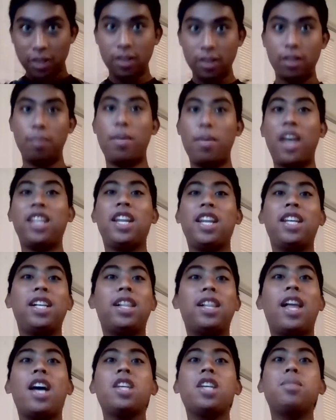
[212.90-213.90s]
magnetic
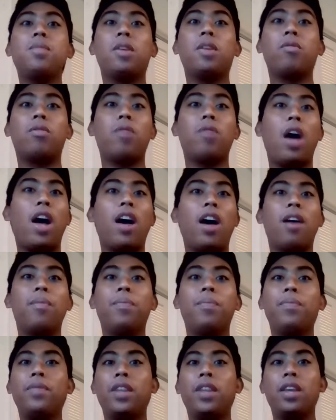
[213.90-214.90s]
clasp,
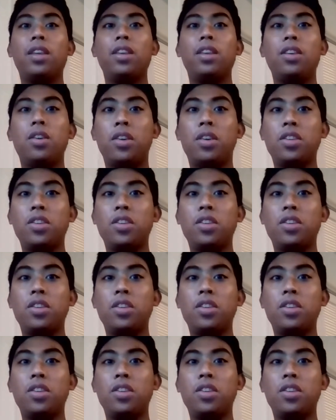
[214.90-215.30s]
you